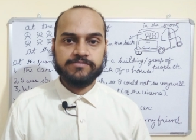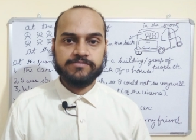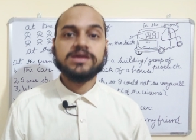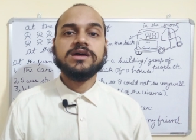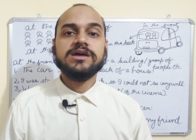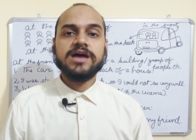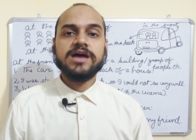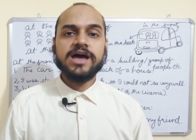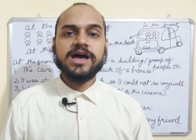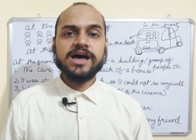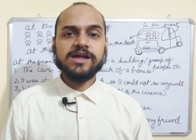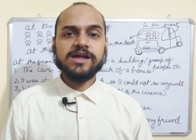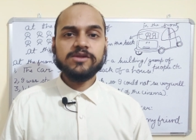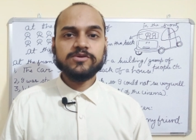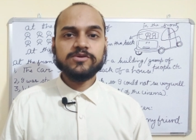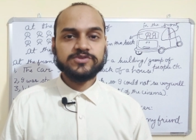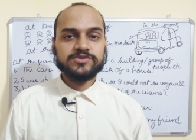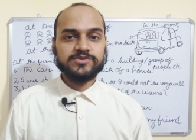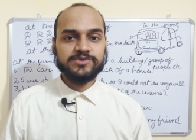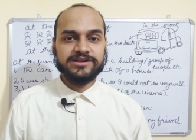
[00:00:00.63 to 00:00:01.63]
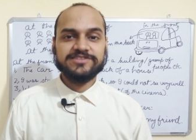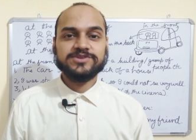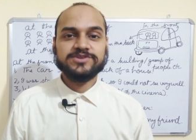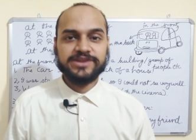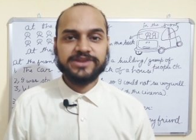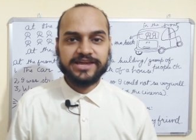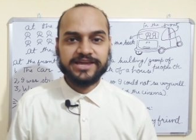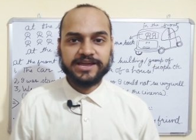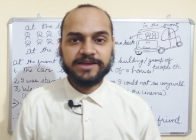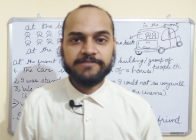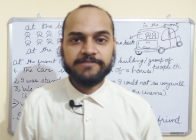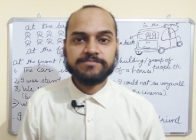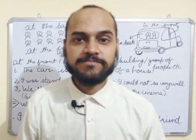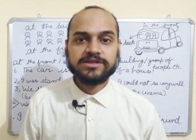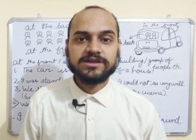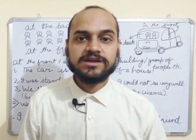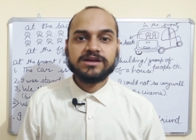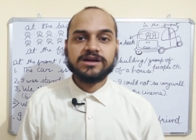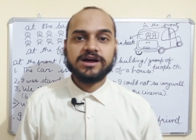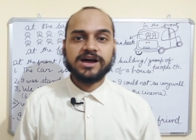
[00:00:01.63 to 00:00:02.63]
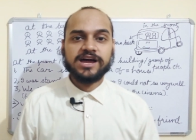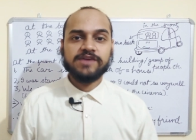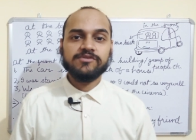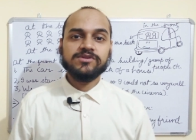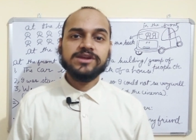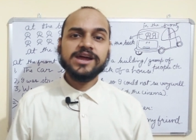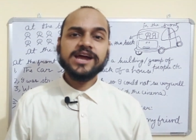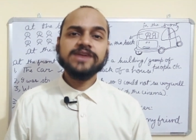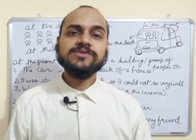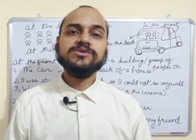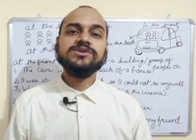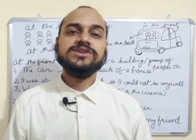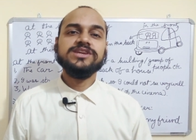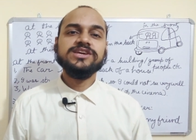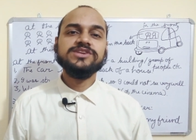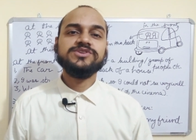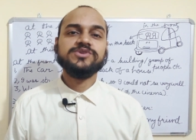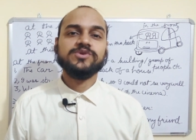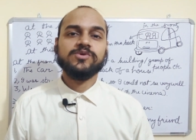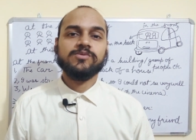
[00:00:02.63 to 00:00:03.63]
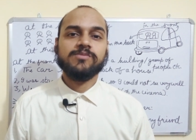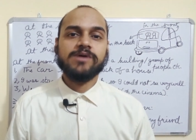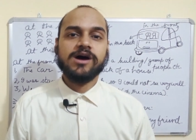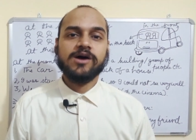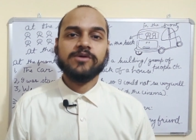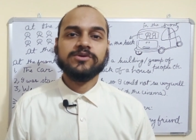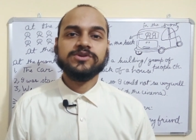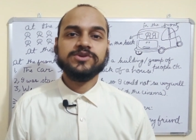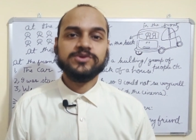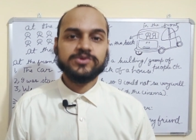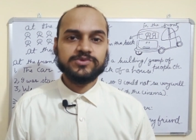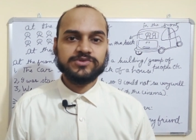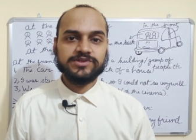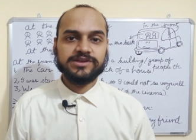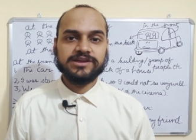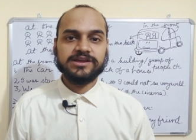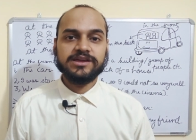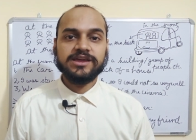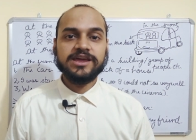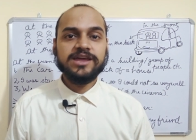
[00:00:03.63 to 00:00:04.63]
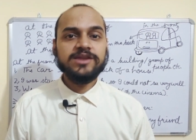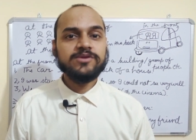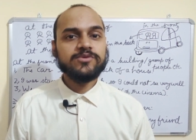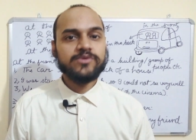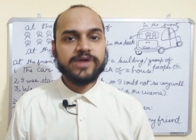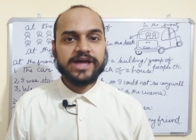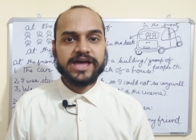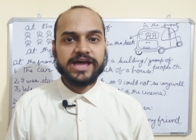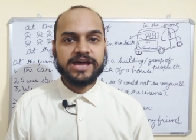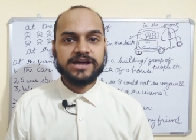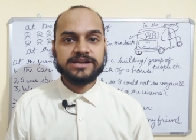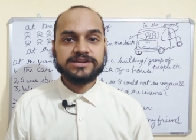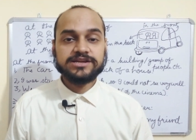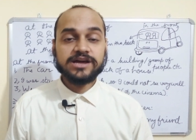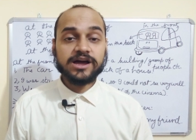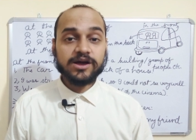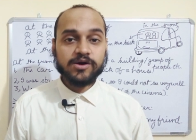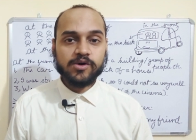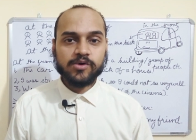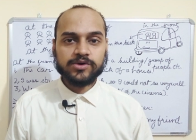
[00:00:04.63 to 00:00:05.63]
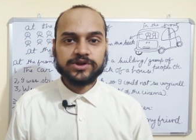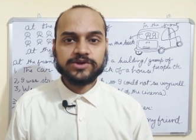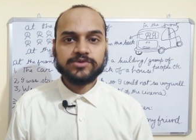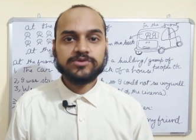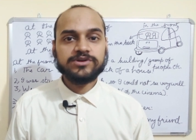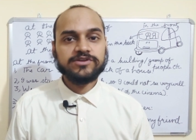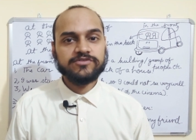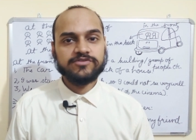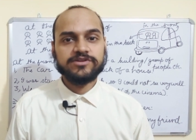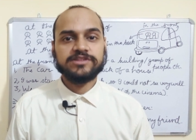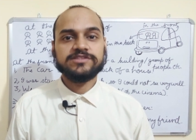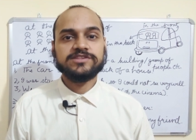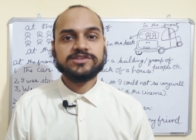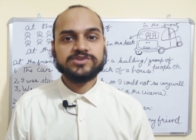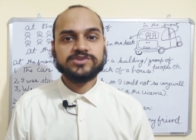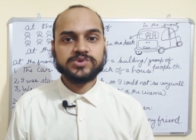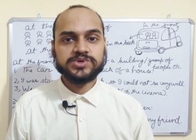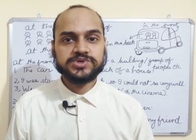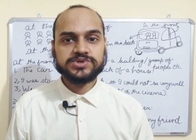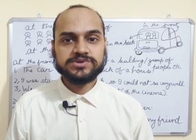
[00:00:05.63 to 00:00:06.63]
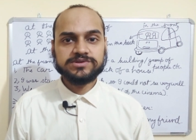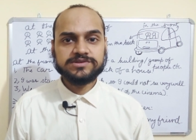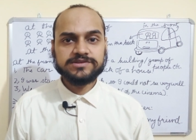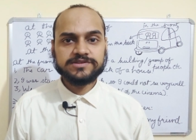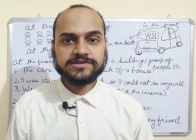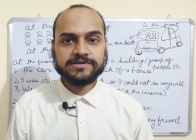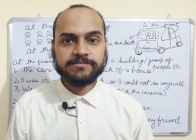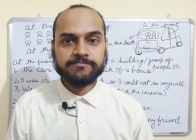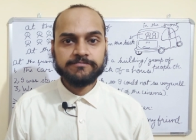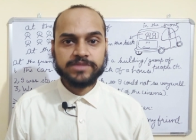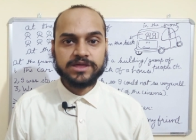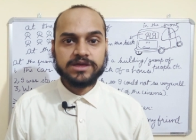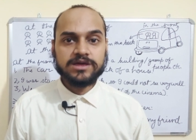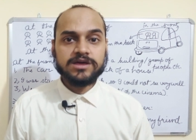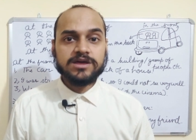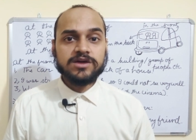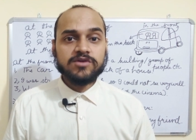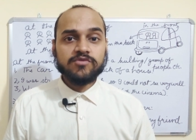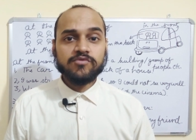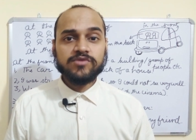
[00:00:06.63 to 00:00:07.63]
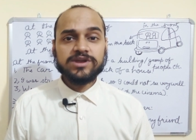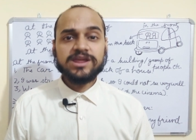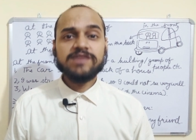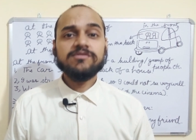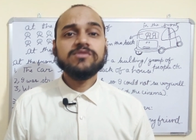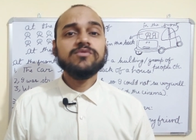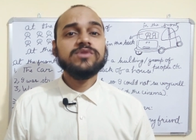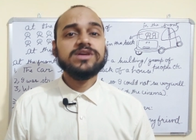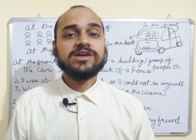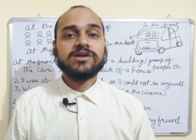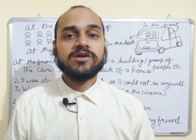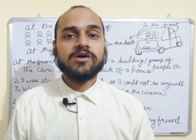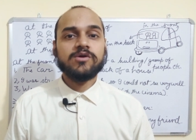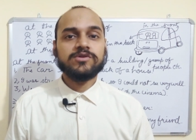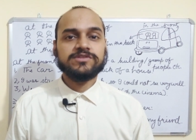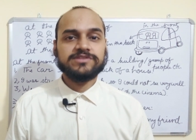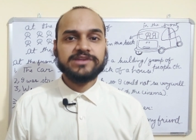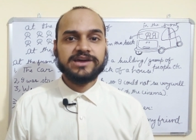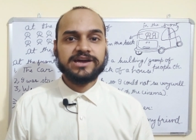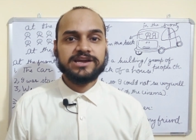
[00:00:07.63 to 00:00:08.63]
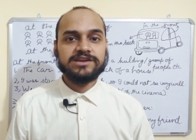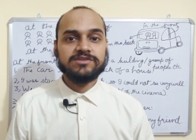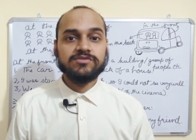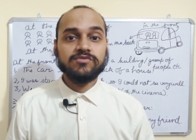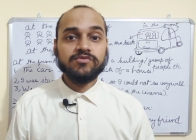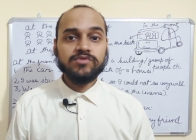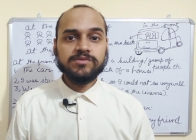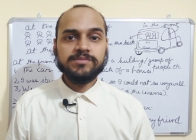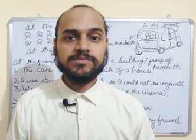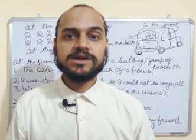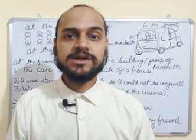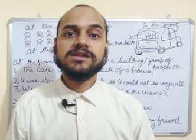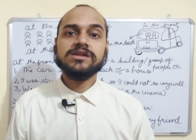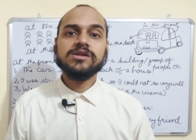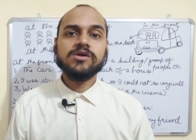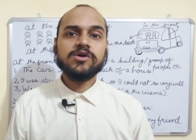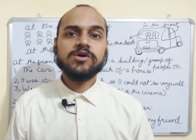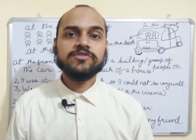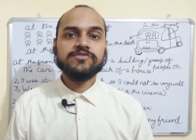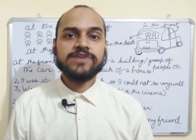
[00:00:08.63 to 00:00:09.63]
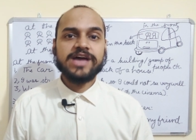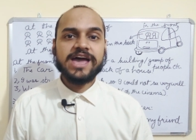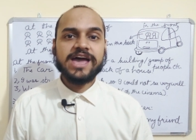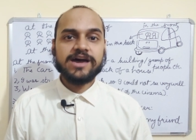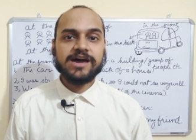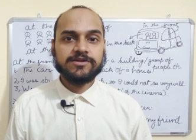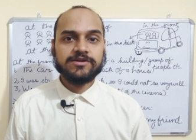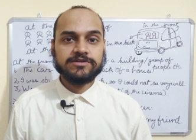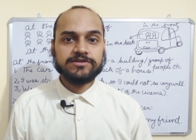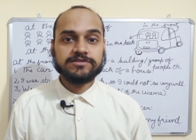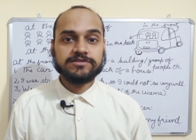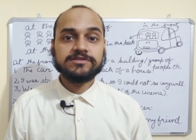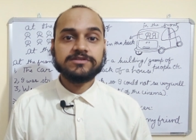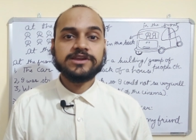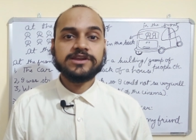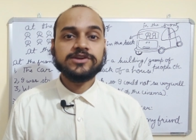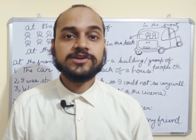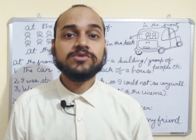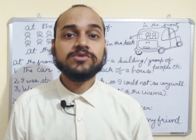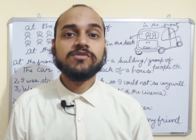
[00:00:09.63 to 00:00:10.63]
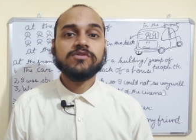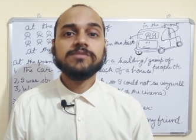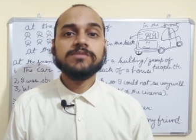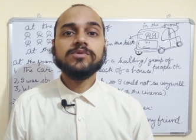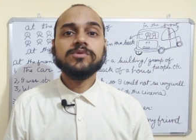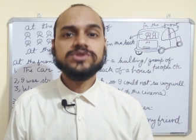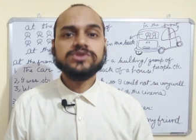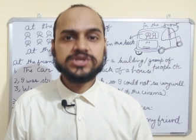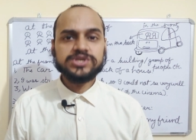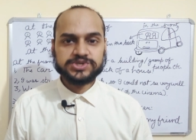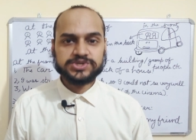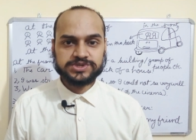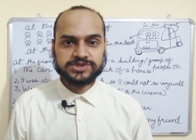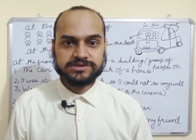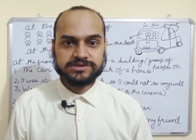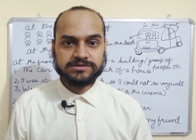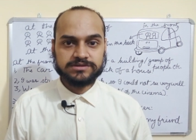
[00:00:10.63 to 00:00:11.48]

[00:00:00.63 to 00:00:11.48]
Hello students, today I would like to teach you about using in or at according to different situations. Whenever we are outside, we make a lot of errors related to our position,